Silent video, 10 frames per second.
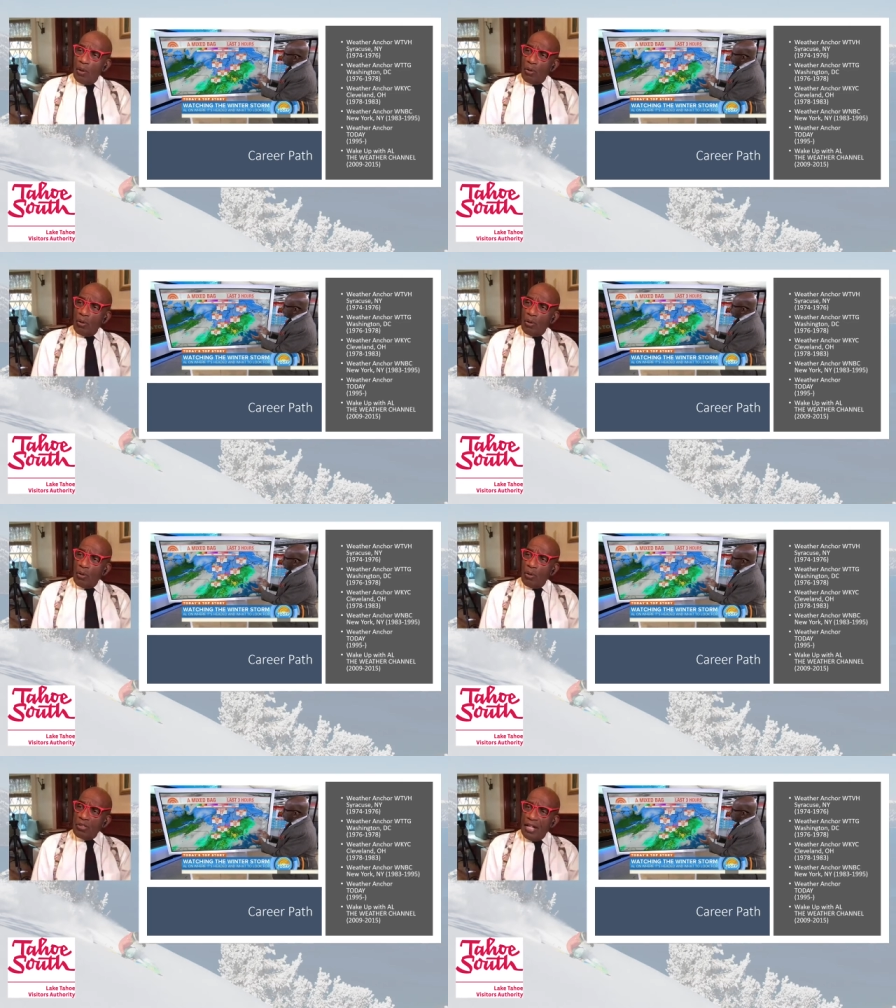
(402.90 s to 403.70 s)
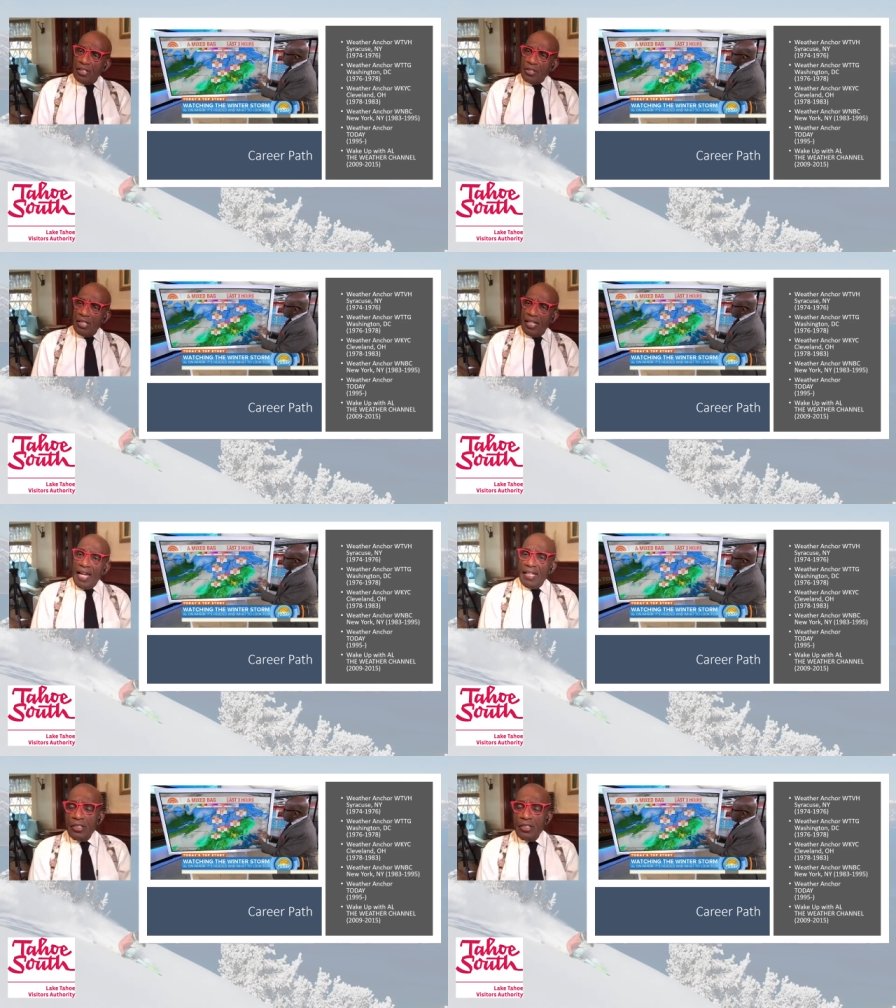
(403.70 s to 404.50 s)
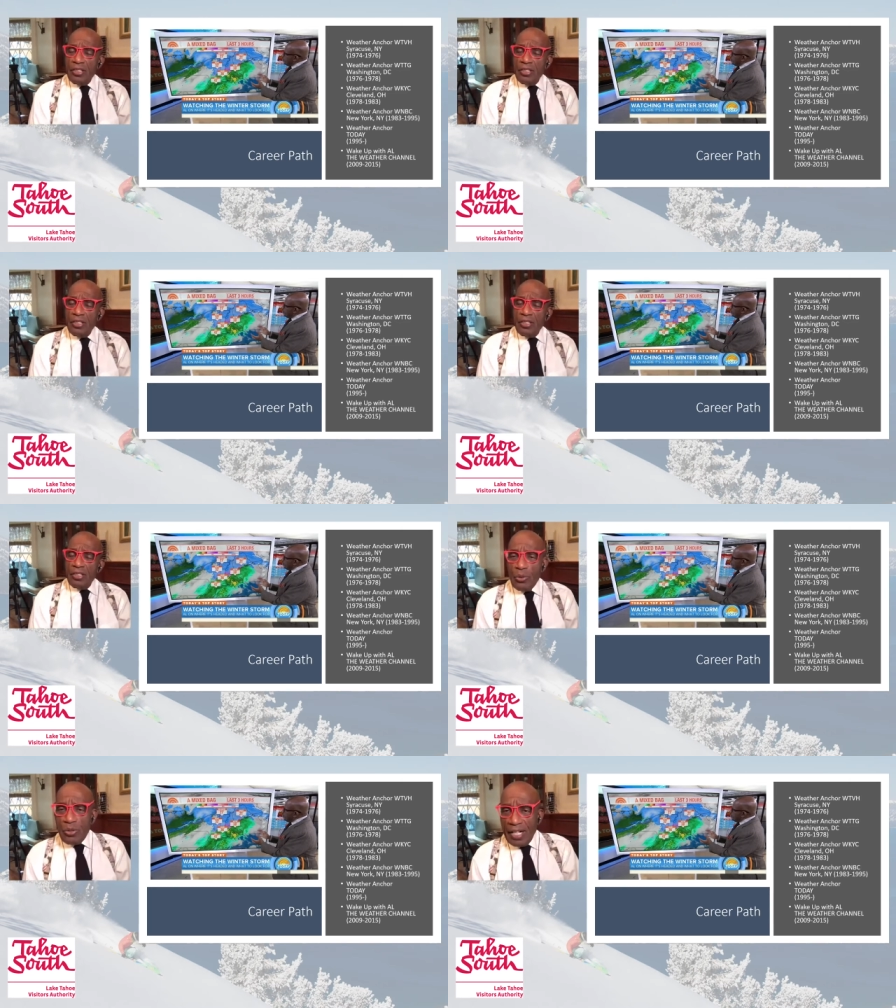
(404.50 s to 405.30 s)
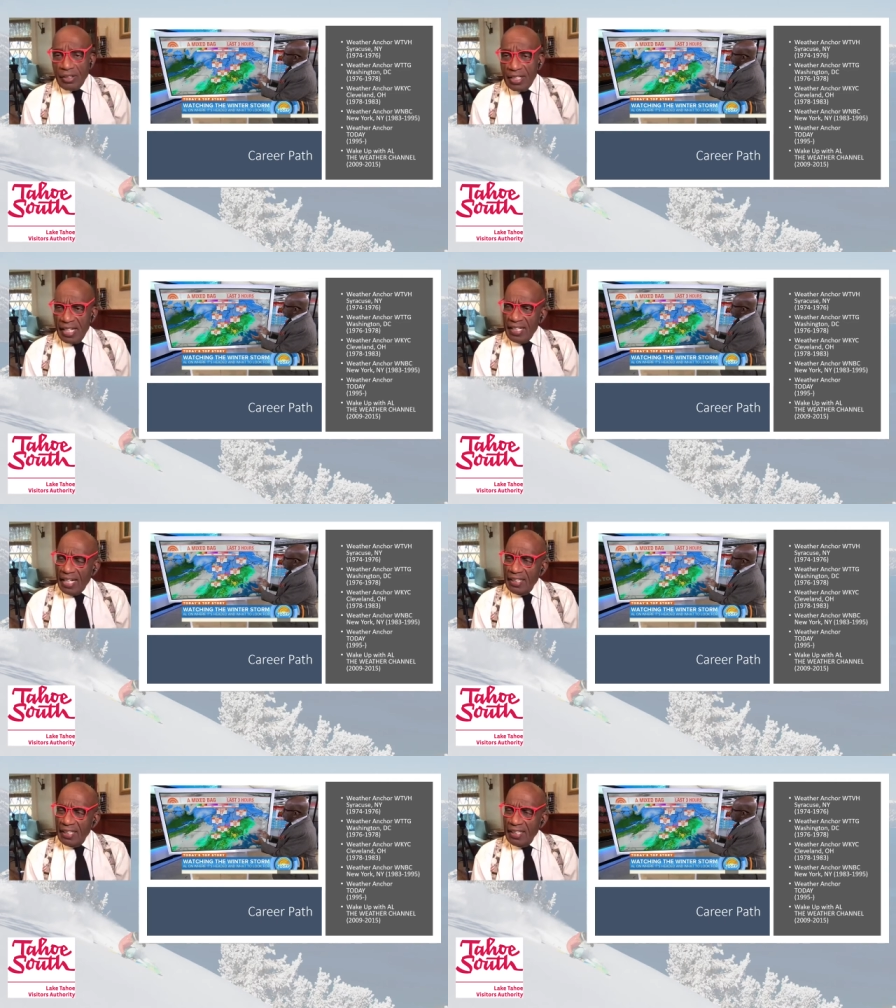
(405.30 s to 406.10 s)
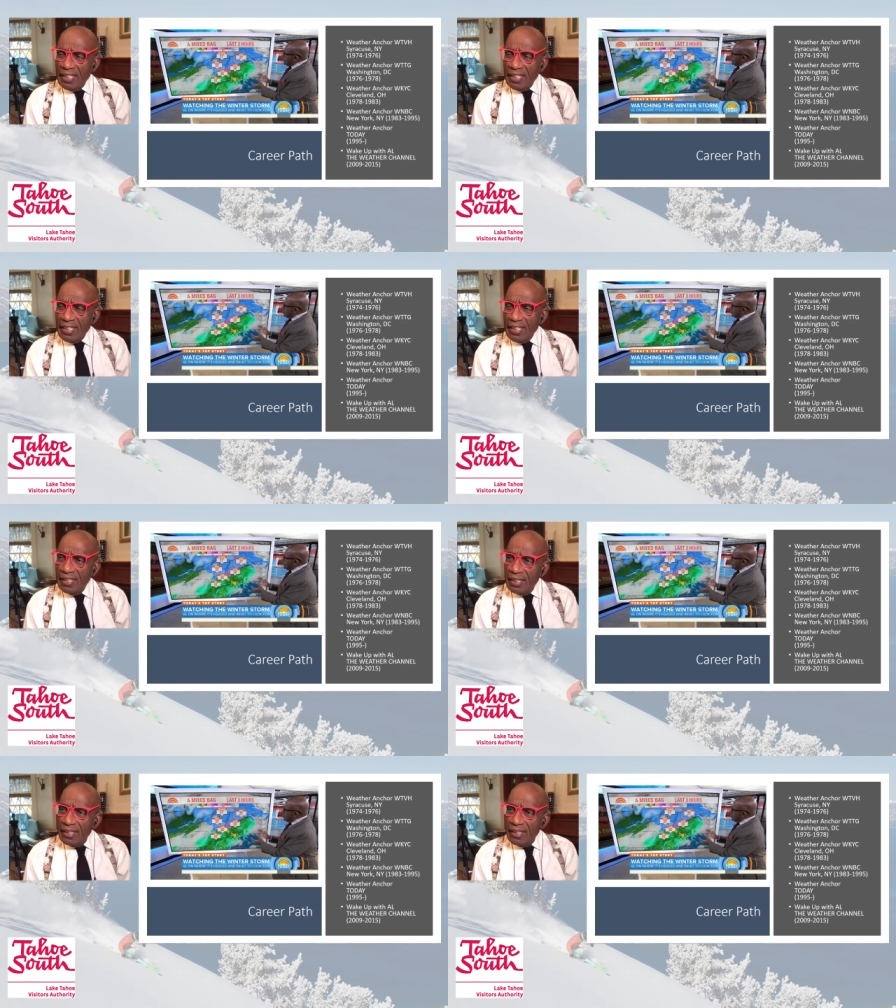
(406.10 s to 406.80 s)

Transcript: for both Saturday and Sunday. And the news director, I said, "Hey, you got any